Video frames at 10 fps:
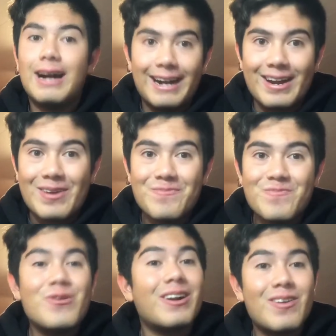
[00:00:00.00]
Hi,
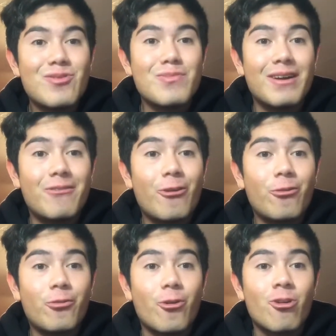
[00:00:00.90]
welcome to my very
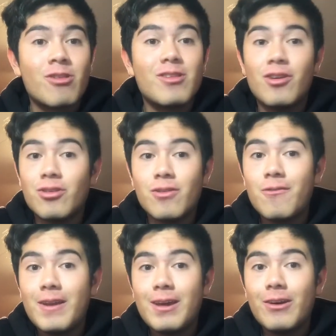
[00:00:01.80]
first YouTube
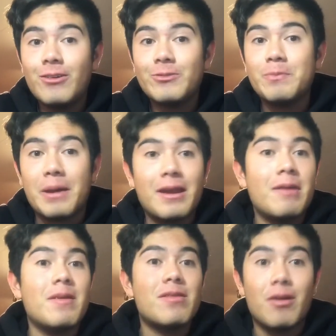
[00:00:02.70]
video. My
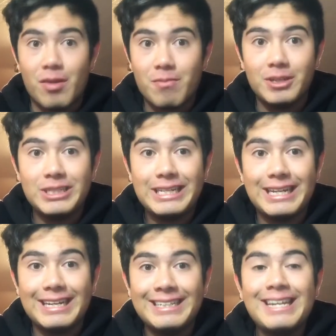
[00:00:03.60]
name is Thomas
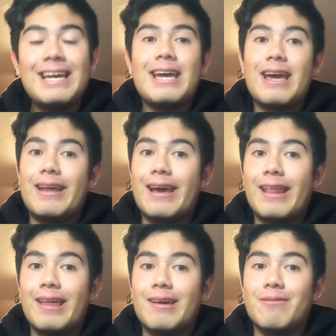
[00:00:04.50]
Mejia and I
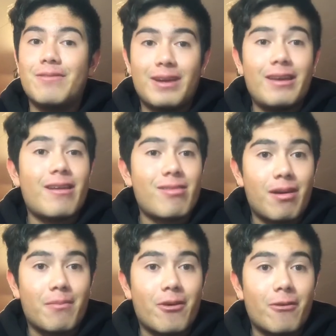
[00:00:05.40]
live in a
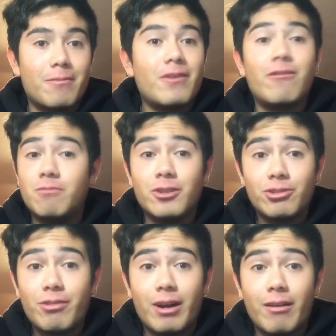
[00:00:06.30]
suburb of
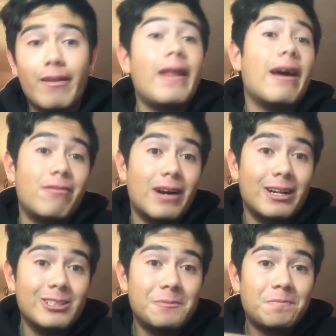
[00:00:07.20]
Montreal, Laval.
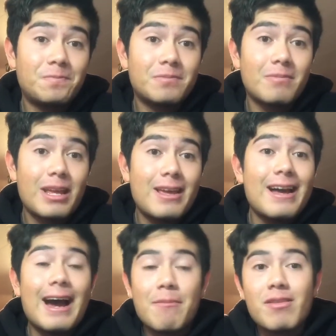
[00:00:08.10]

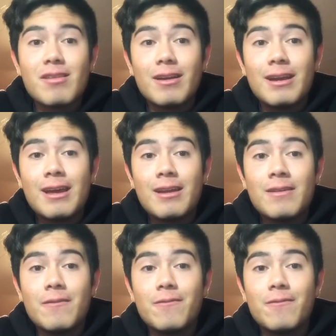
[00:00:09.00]
I'm studying